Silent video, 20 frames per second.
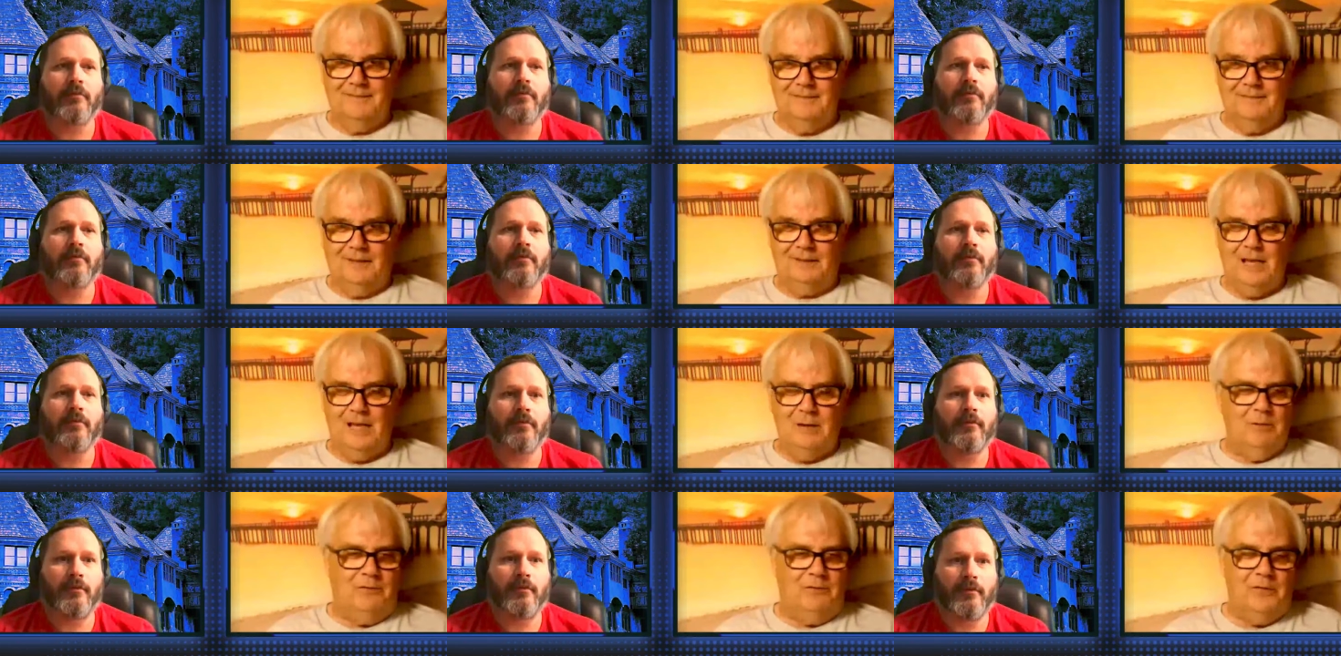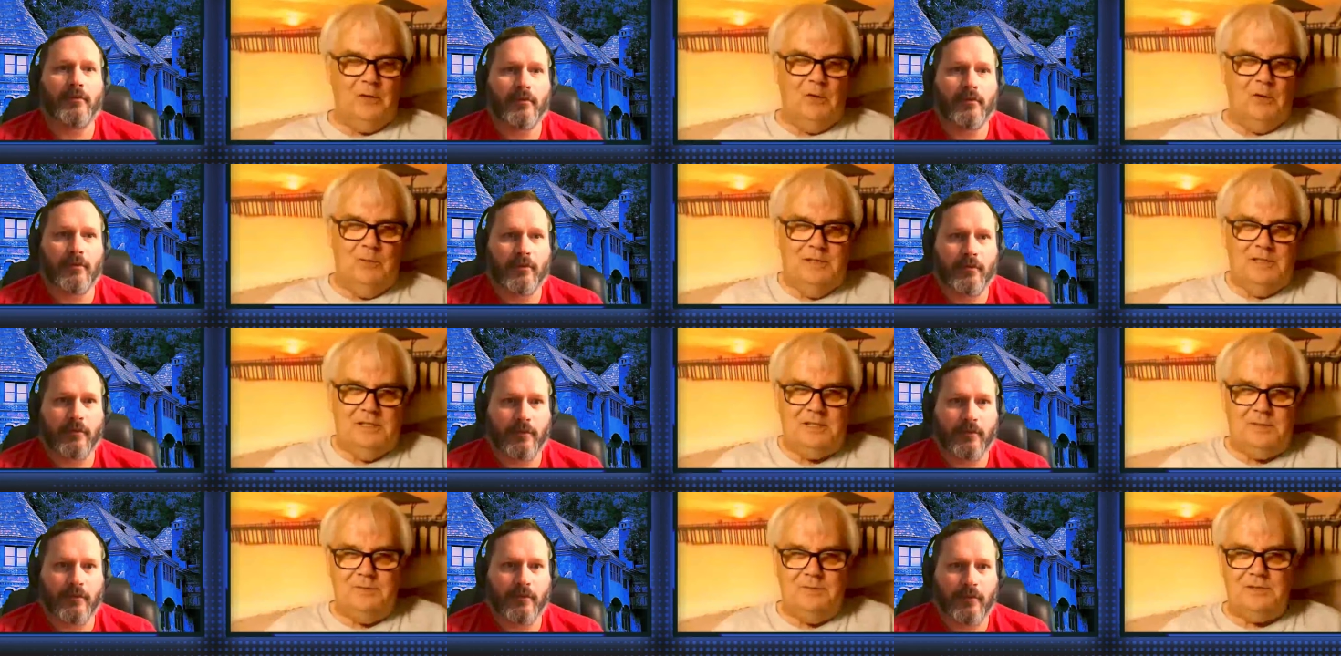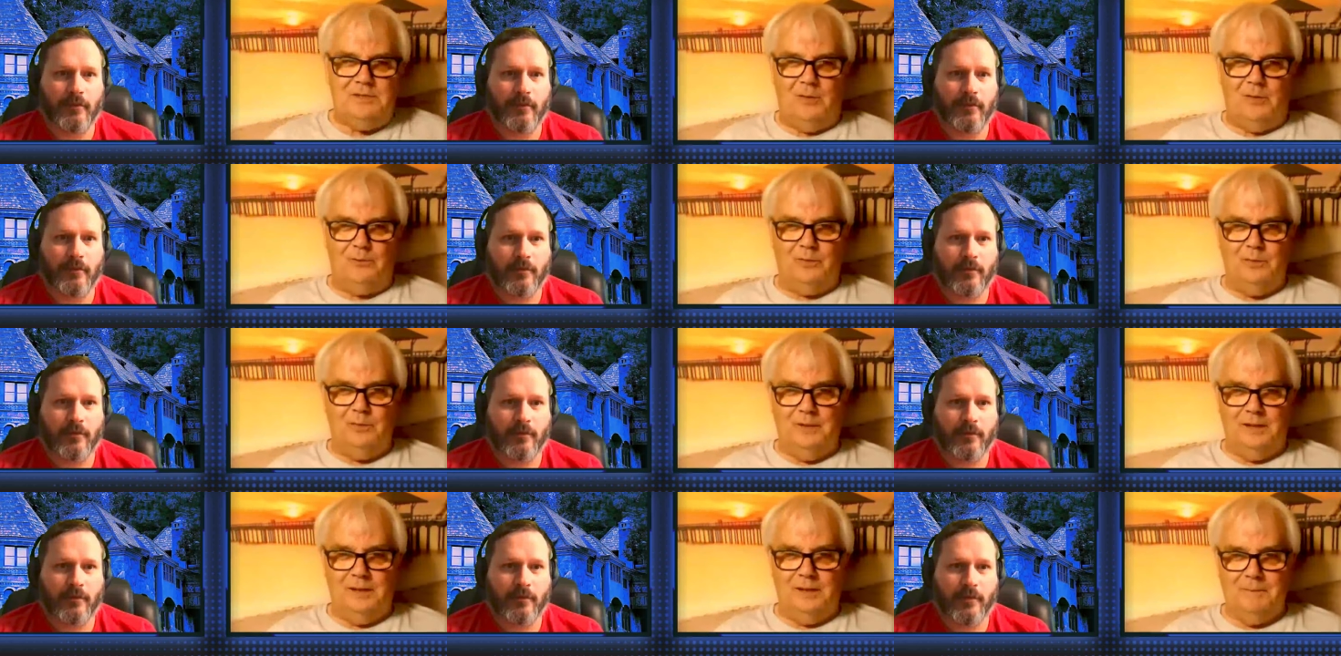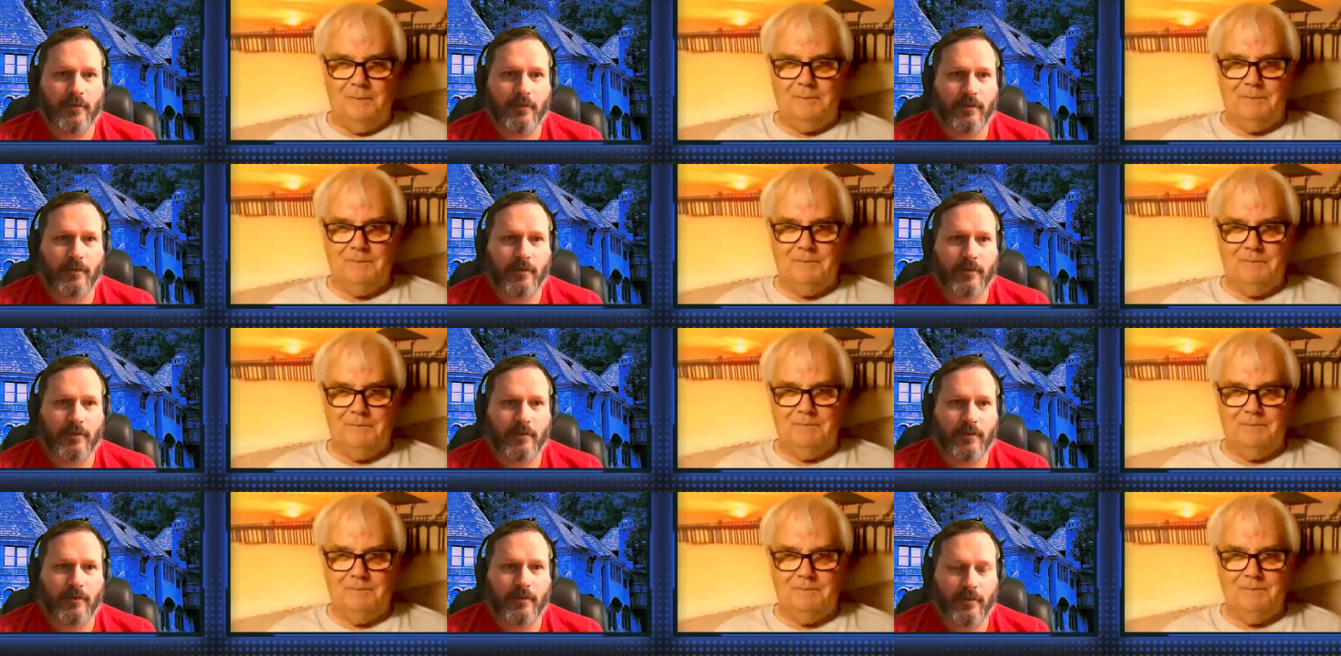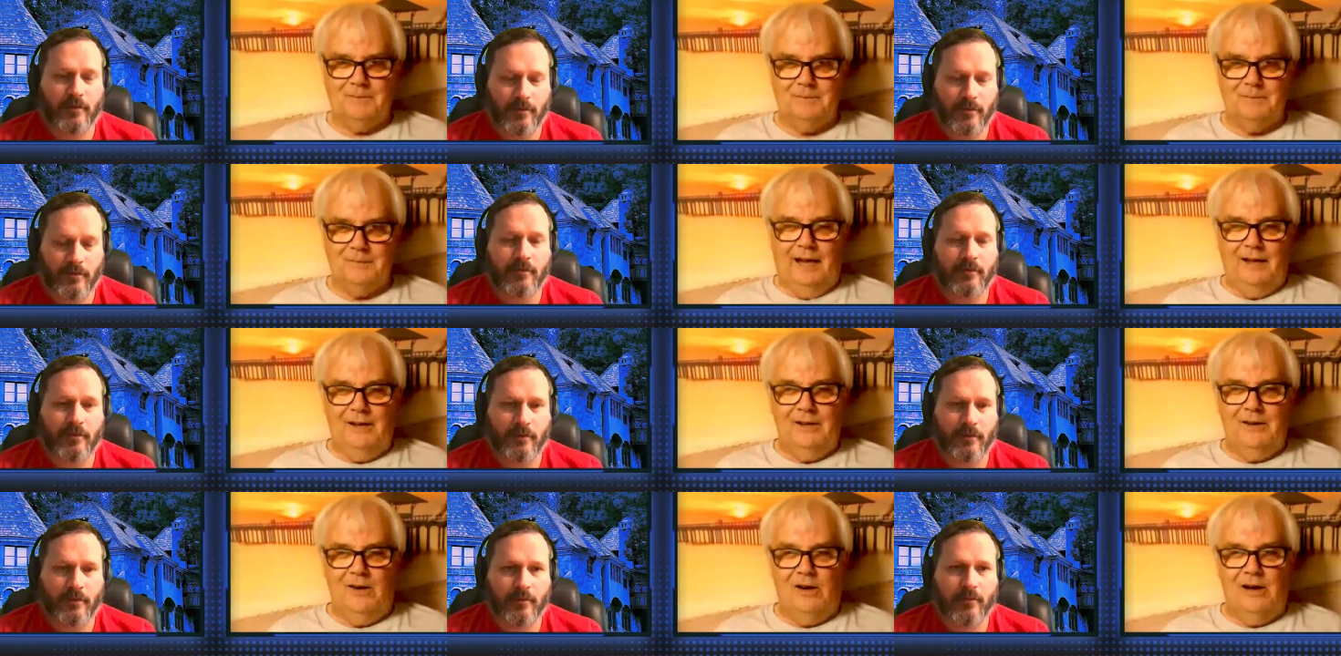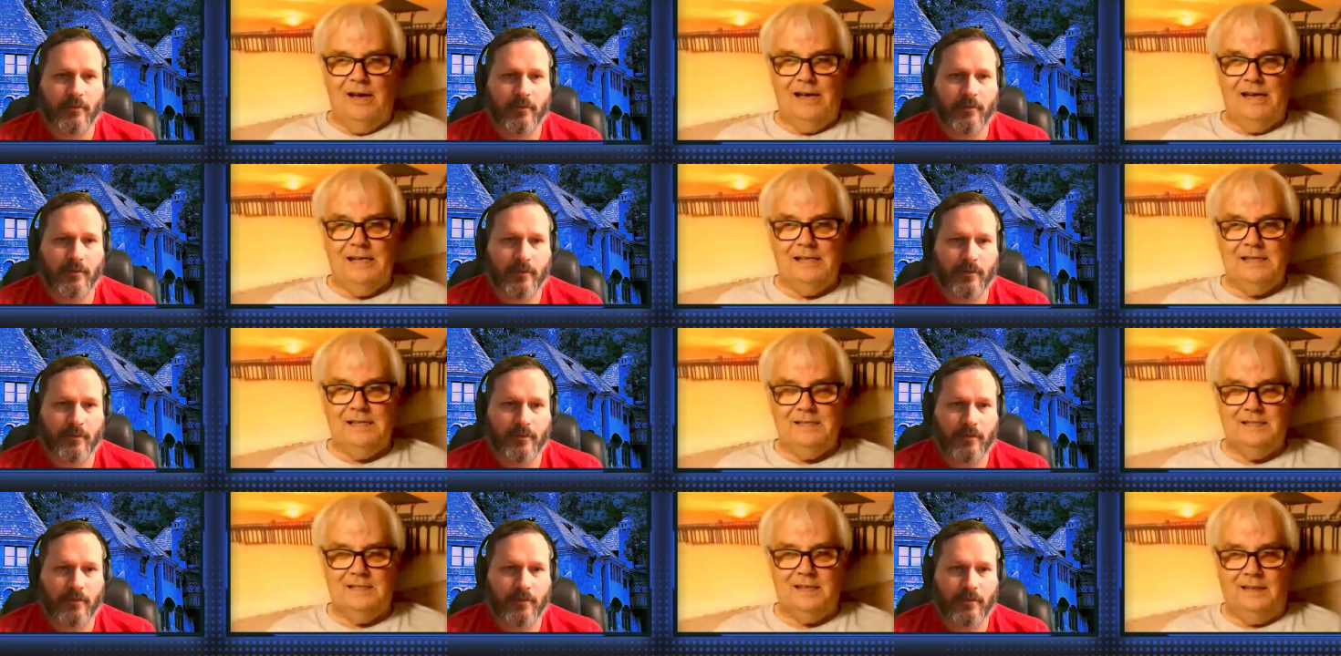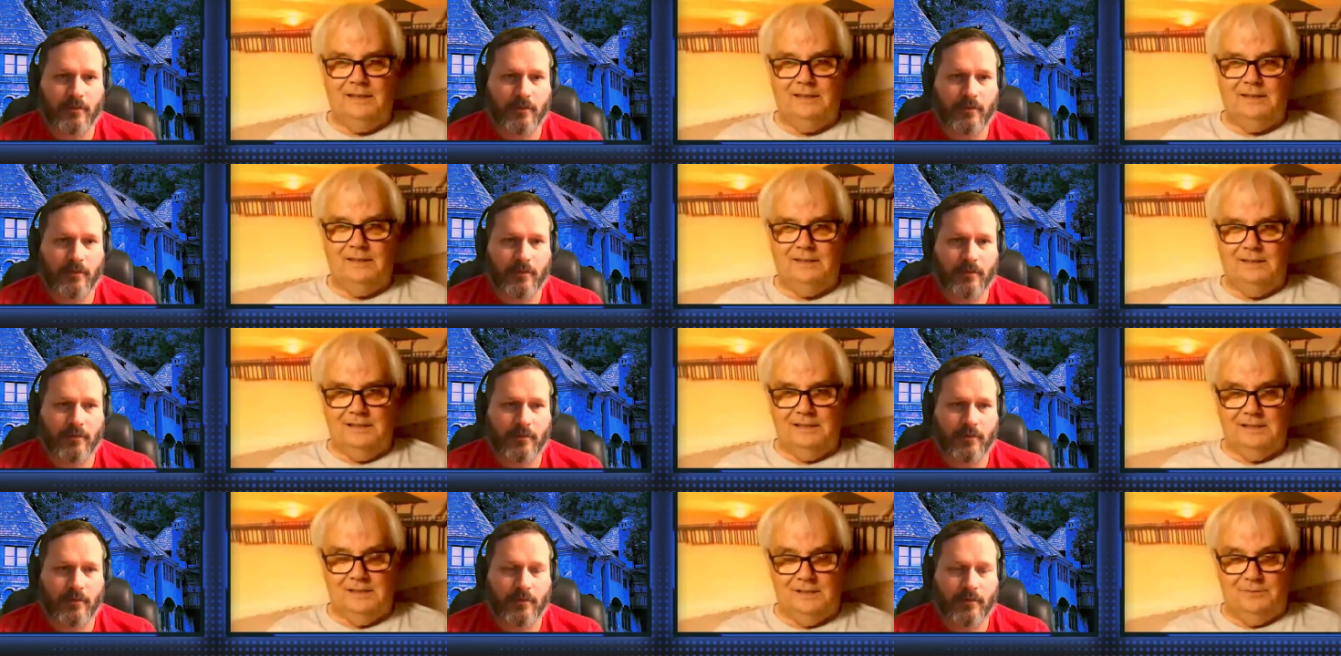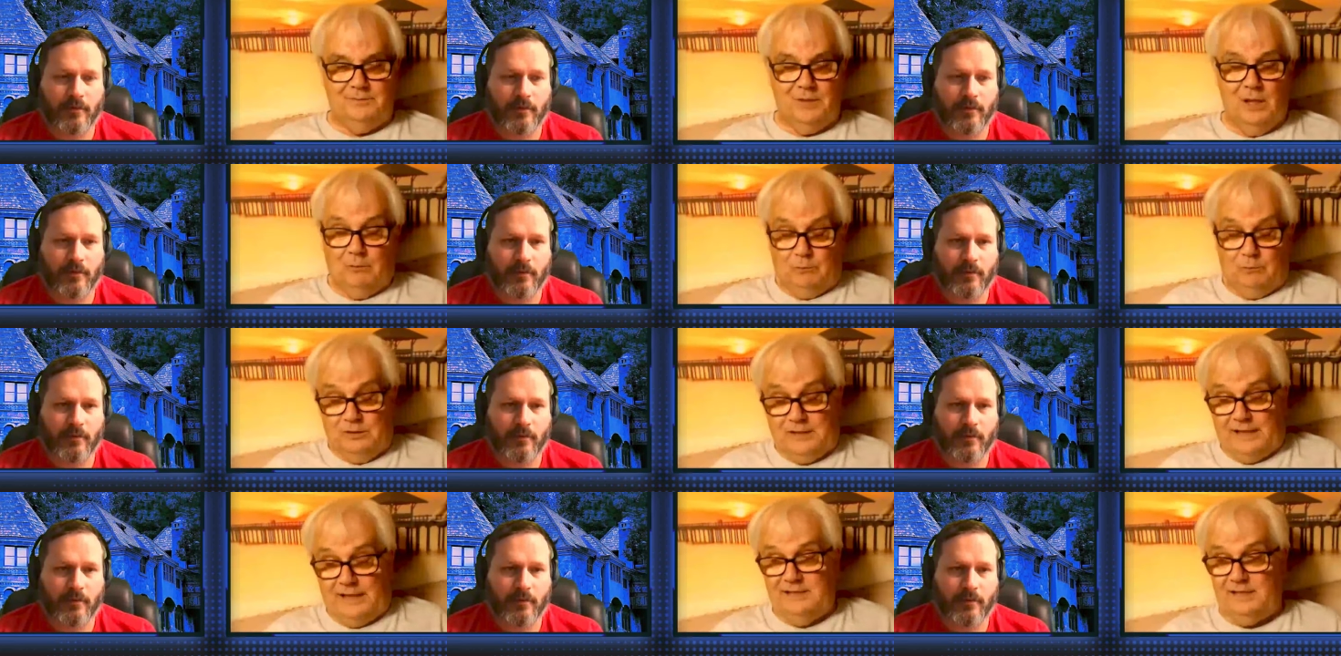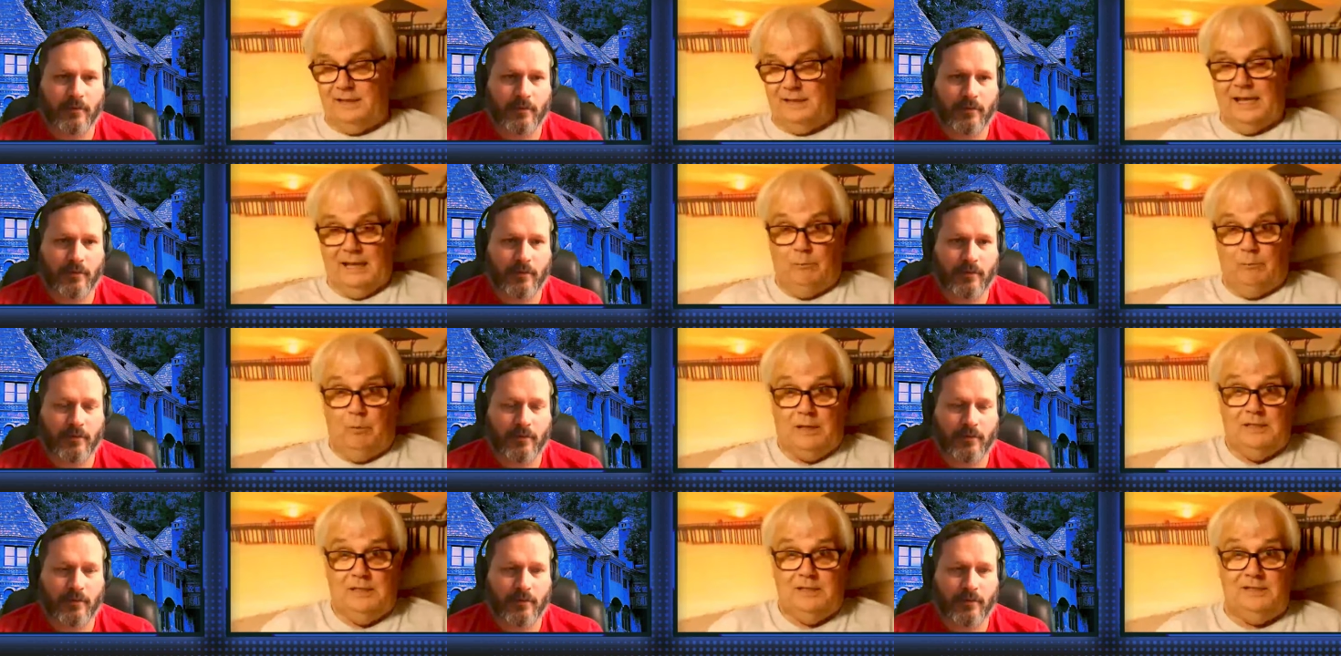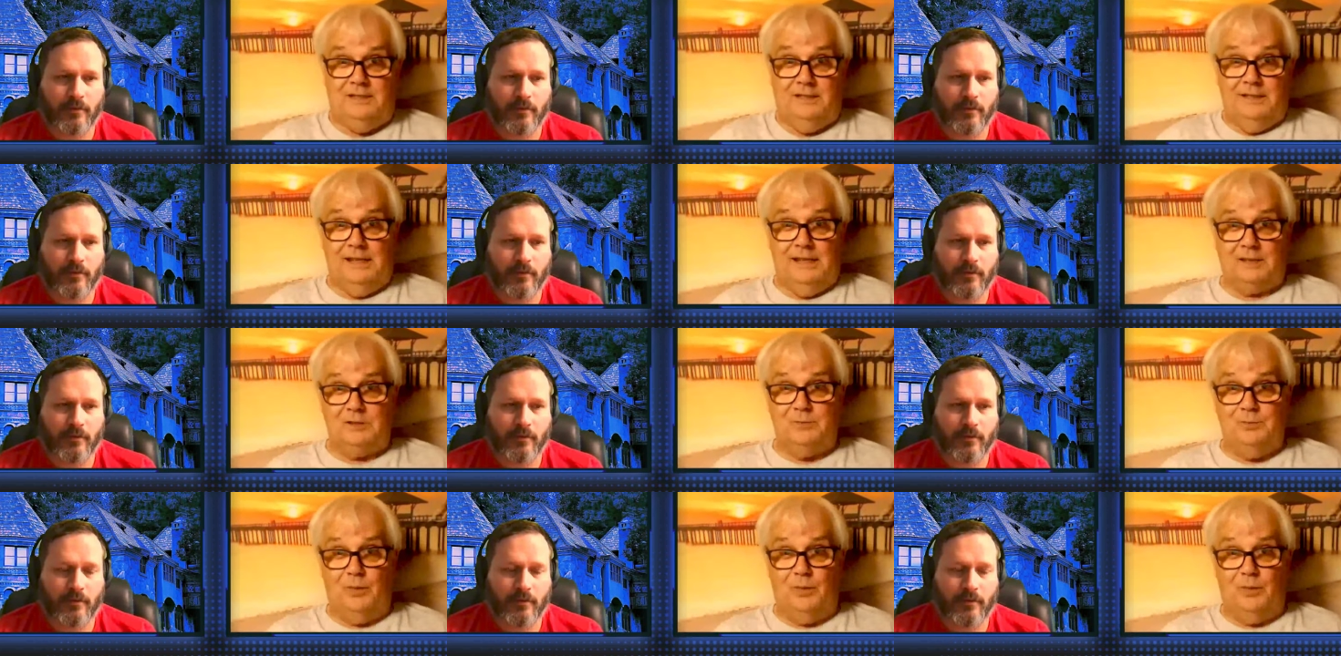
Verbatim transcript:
Speaker 1: and they were filming some stuff with me. And I said to this, because they said, "When's the next